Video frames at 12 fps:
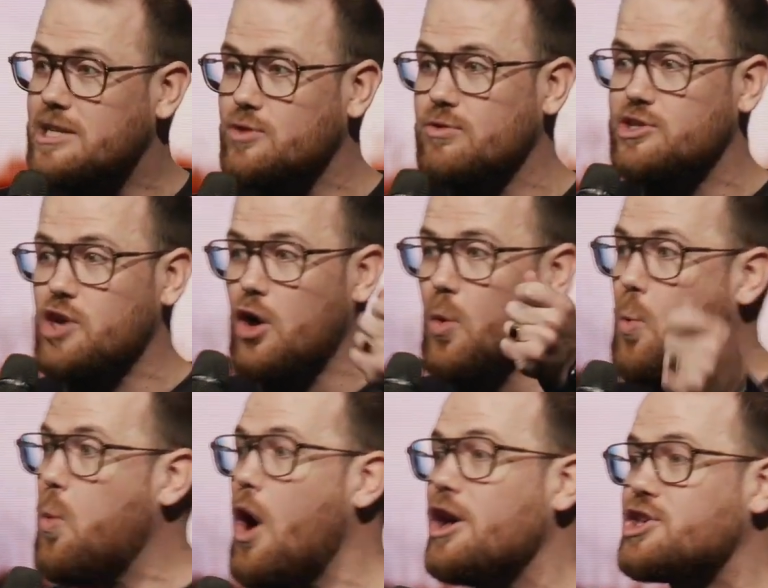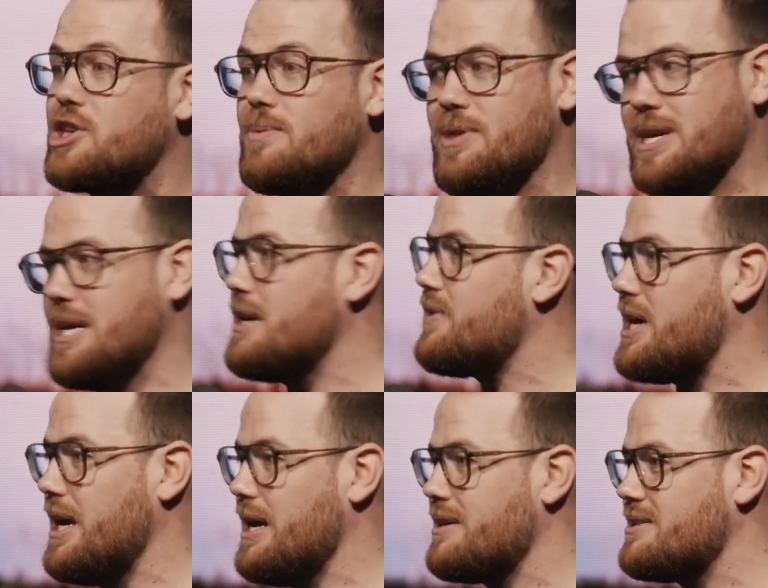as a result, worship the King of
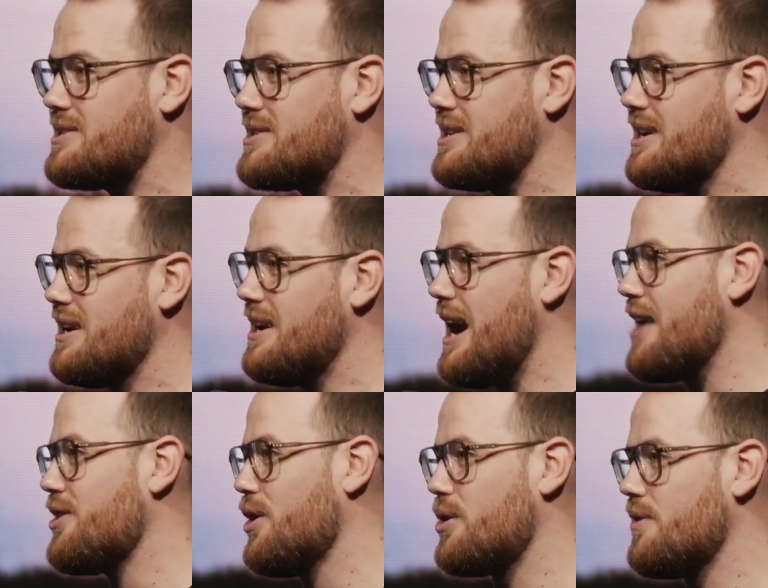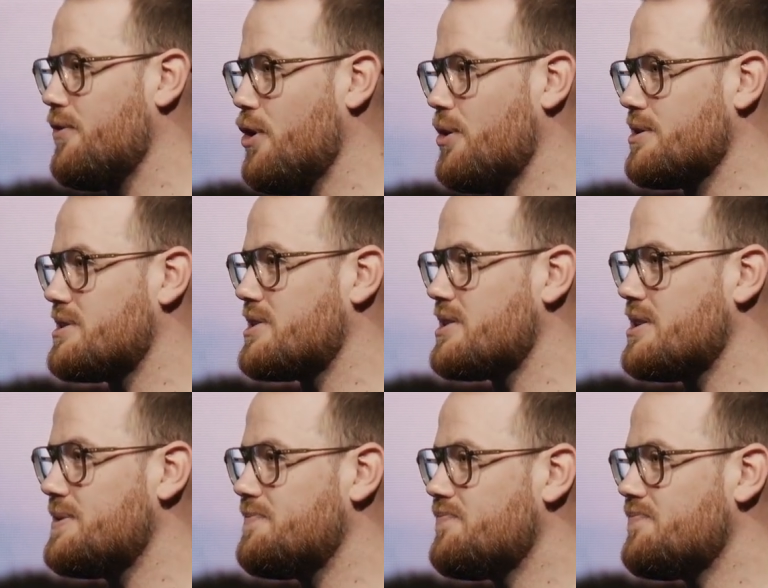Kings and the Lord of Lords.